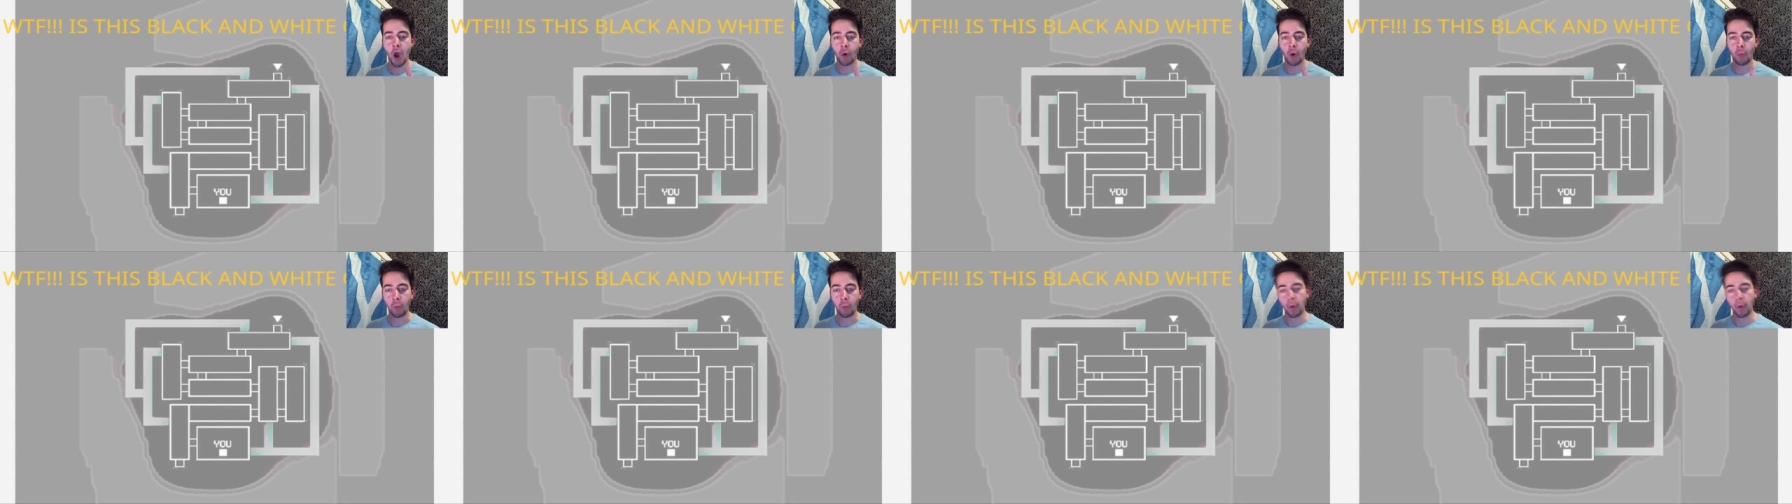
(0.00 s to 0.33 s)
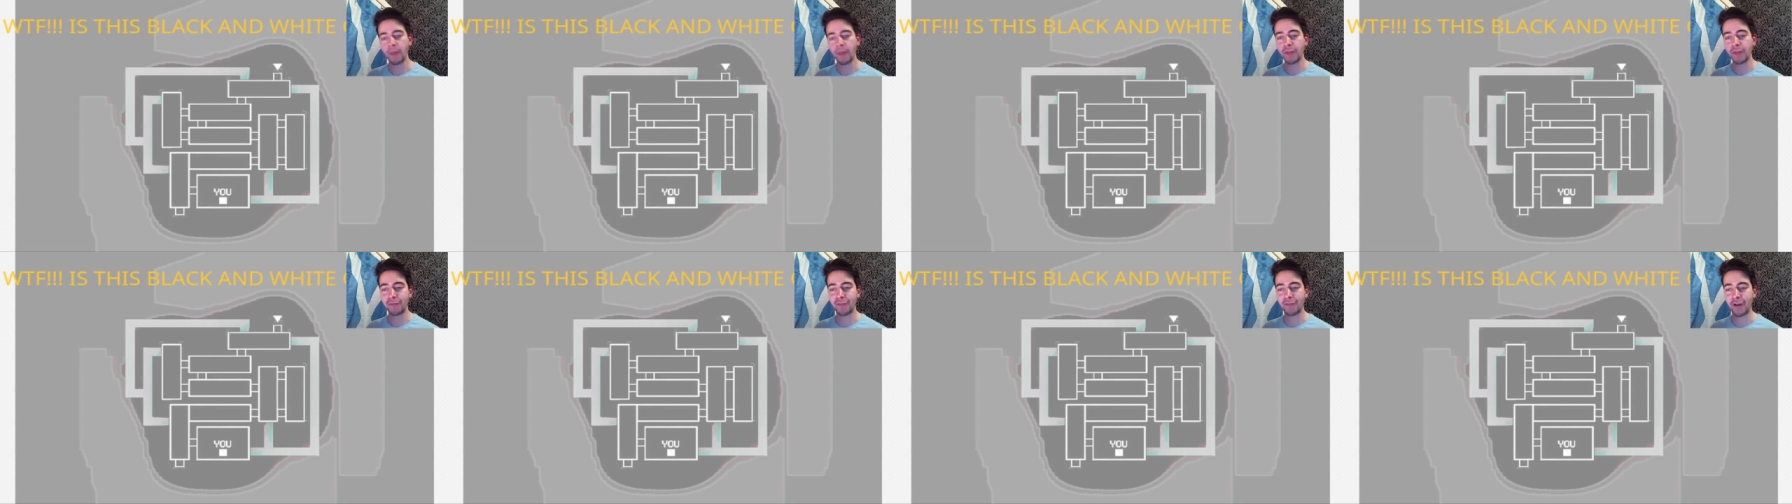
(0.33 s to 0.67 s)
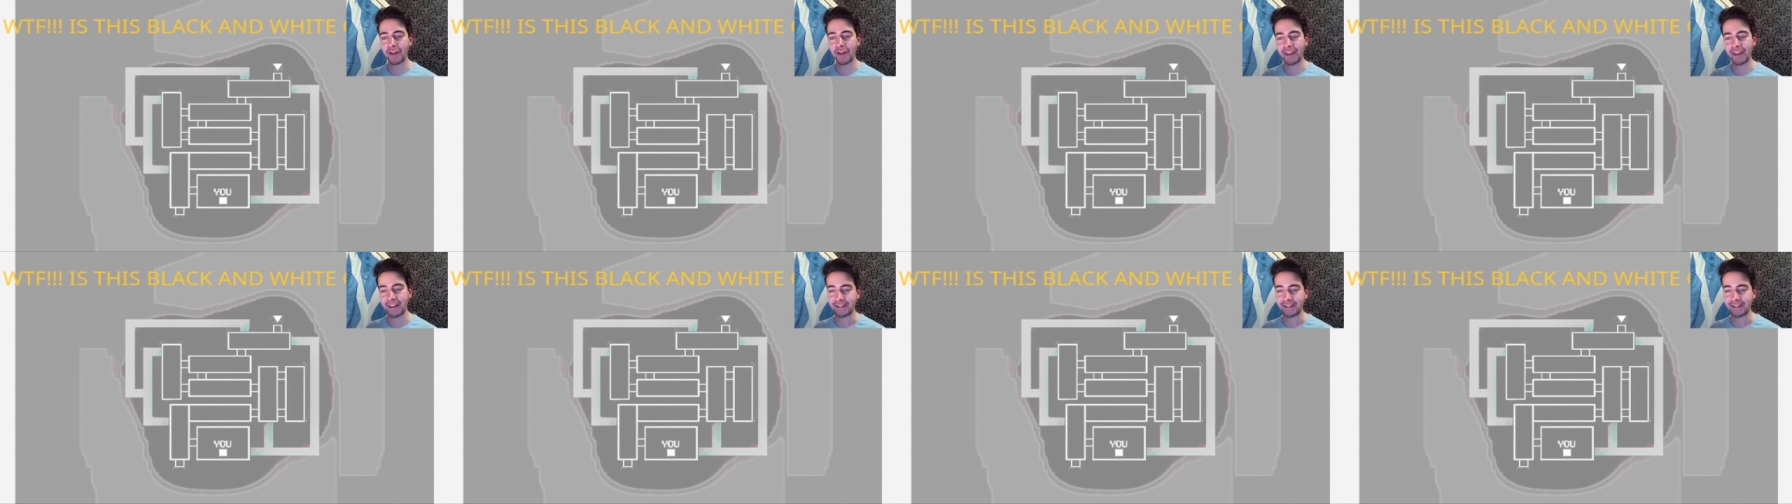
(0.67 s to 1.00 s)
What the
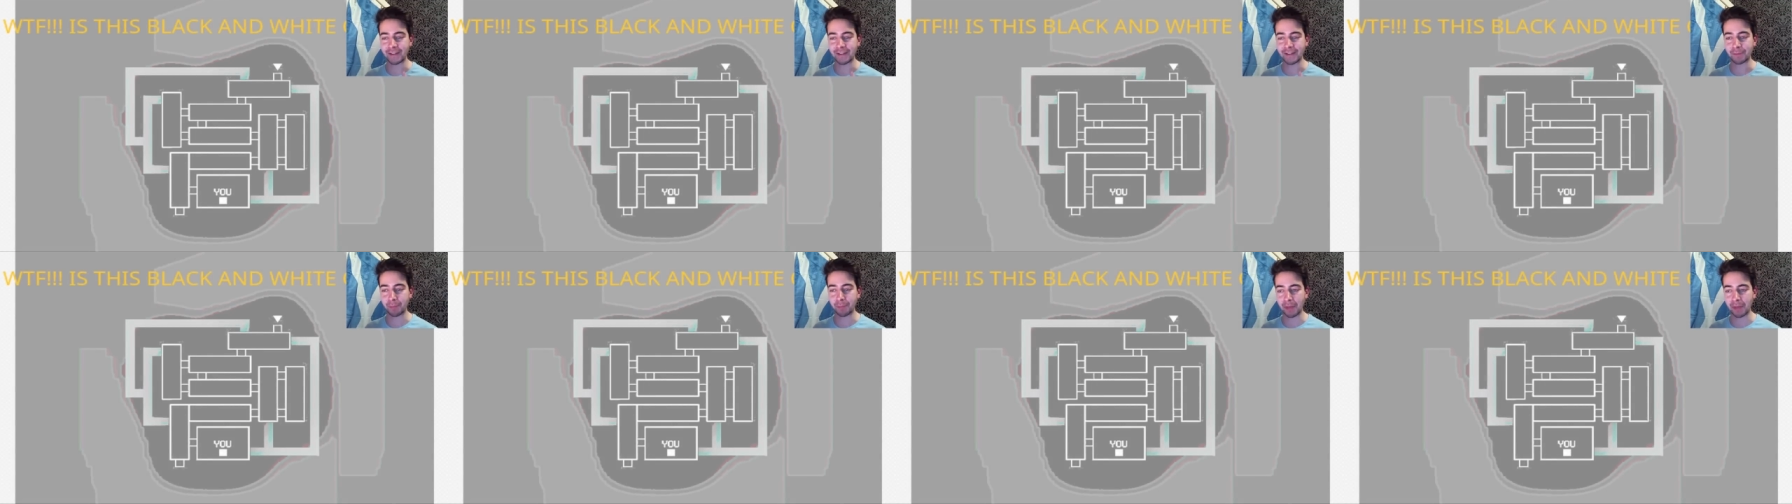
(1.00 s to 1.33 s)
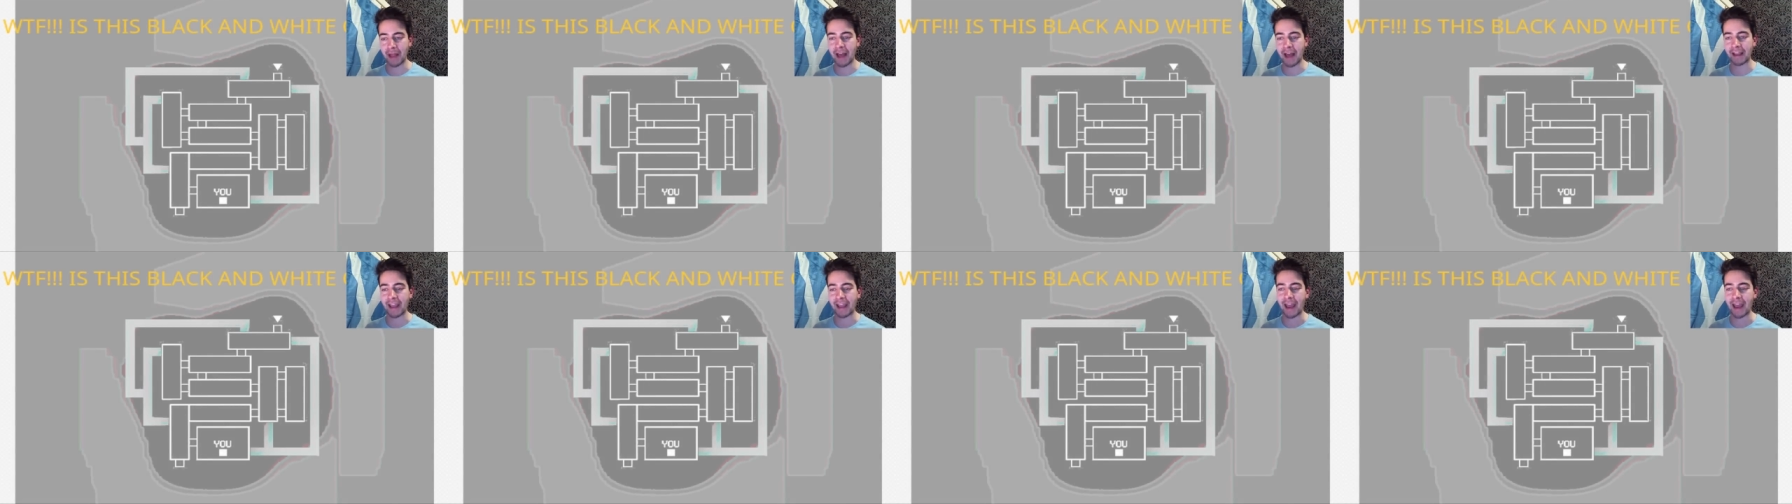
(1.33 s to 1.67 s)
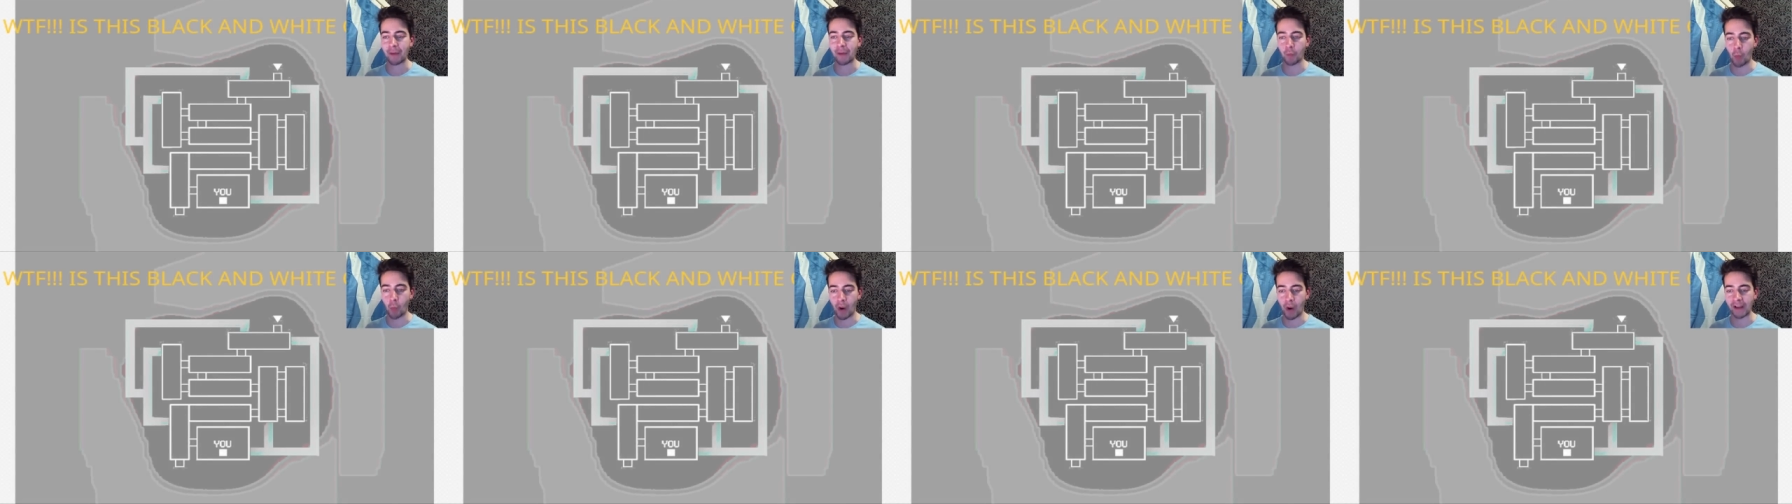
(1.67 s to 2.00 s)
fuck is this black
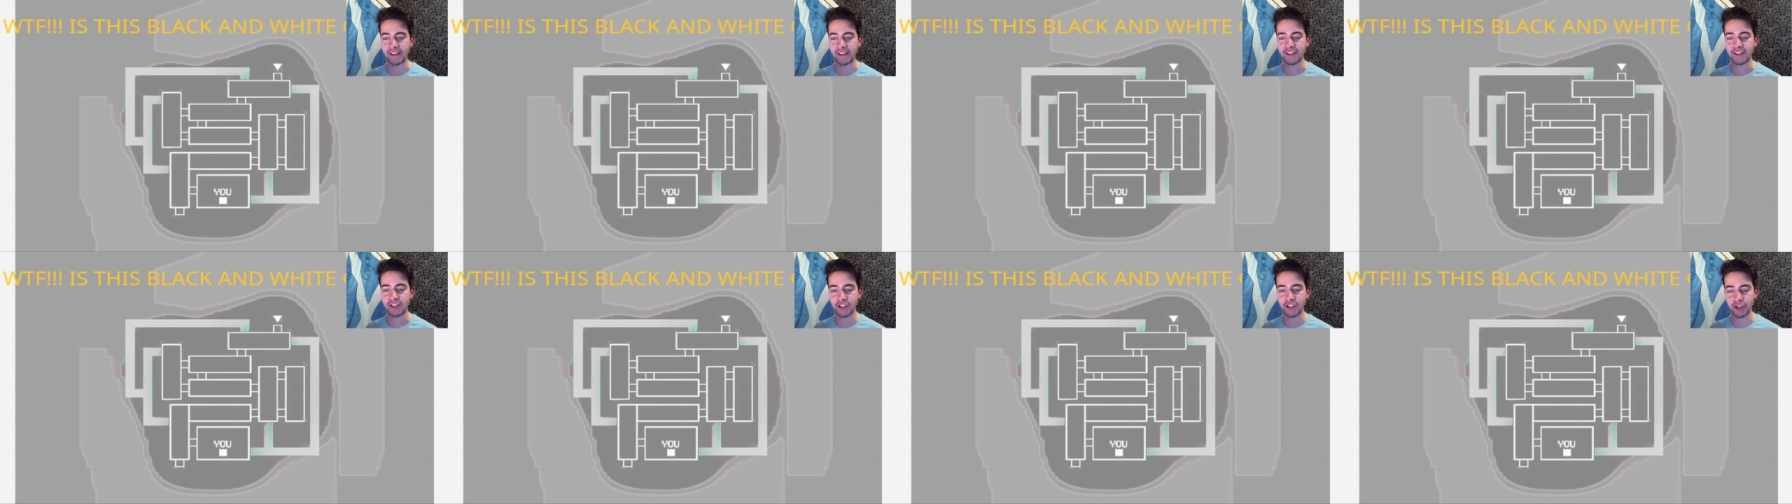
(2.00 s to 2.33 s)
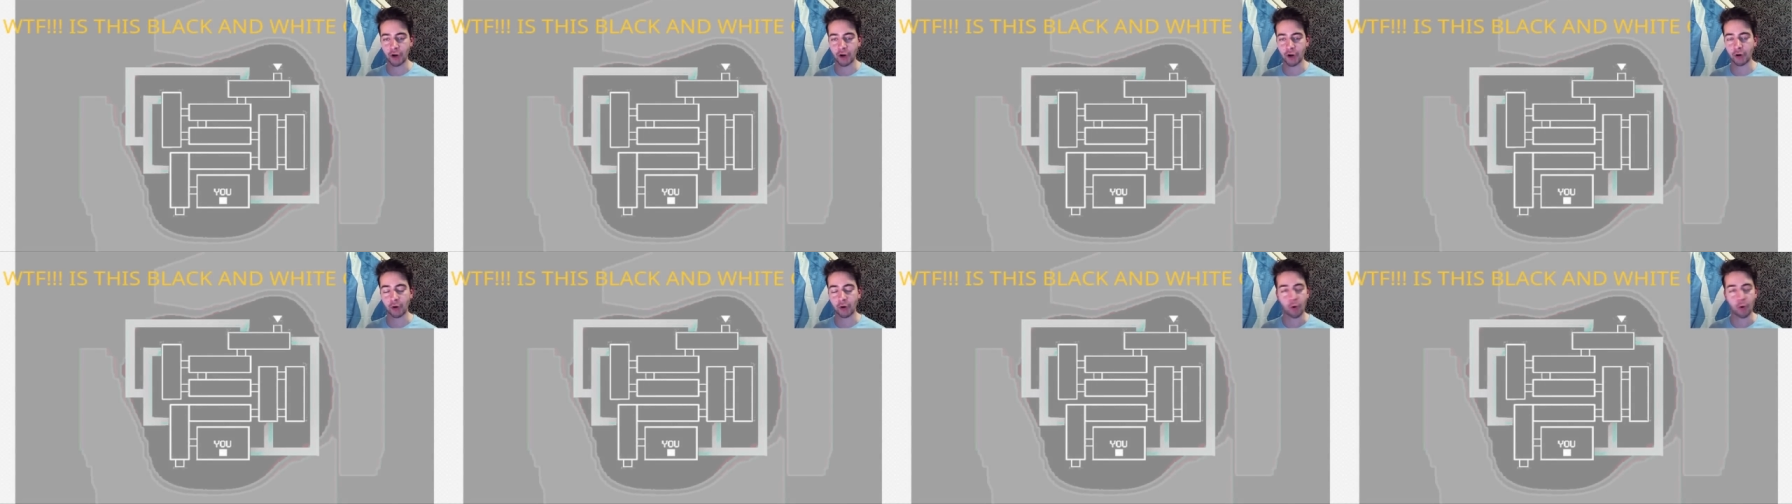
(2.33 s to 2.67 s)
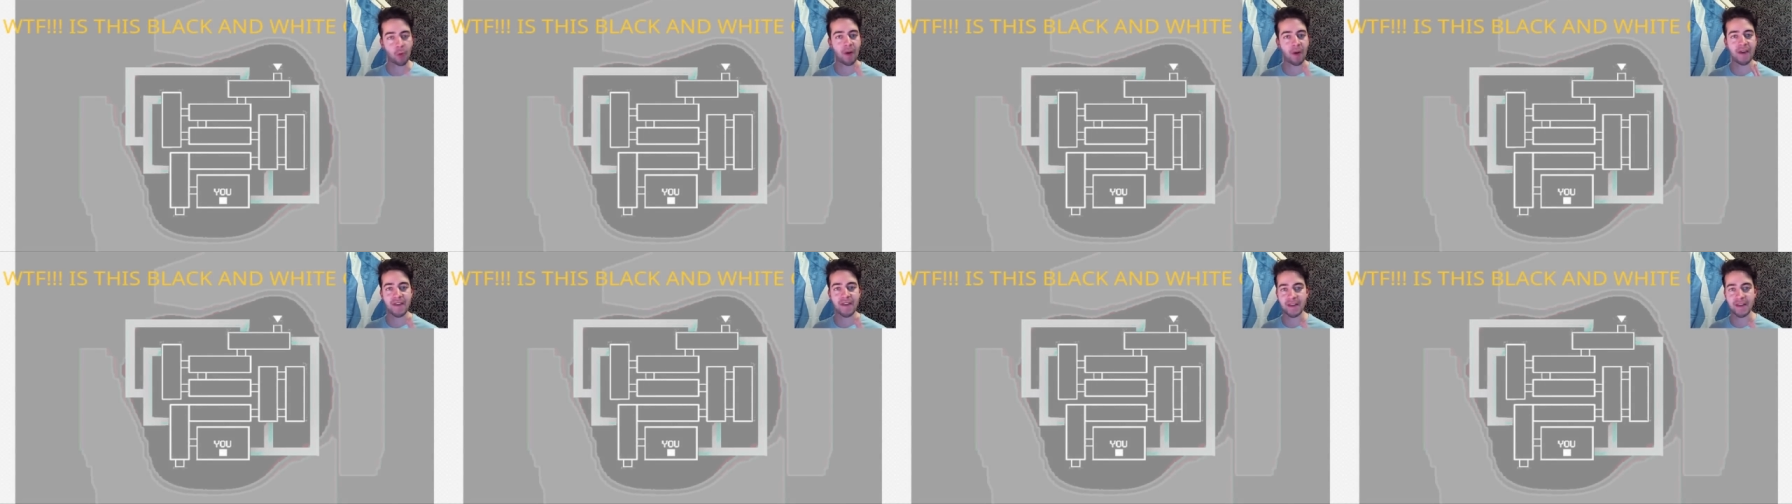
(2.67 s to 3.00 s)
and white
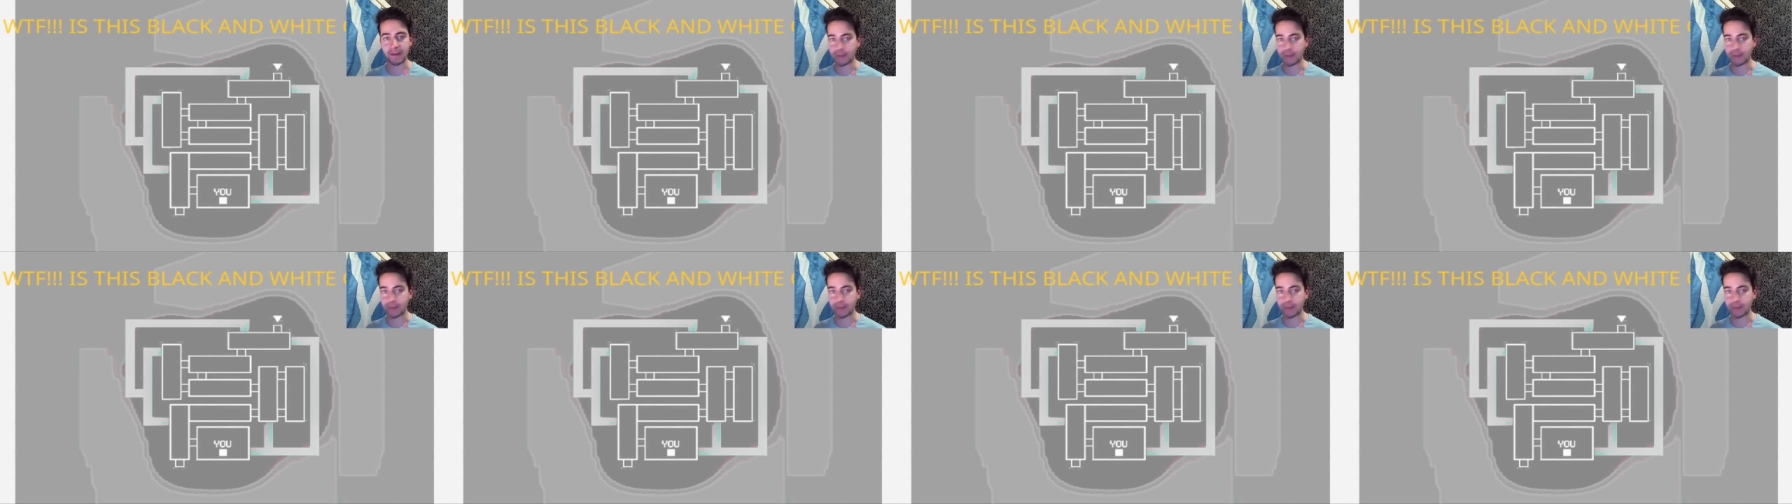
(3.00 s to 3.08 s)
circle?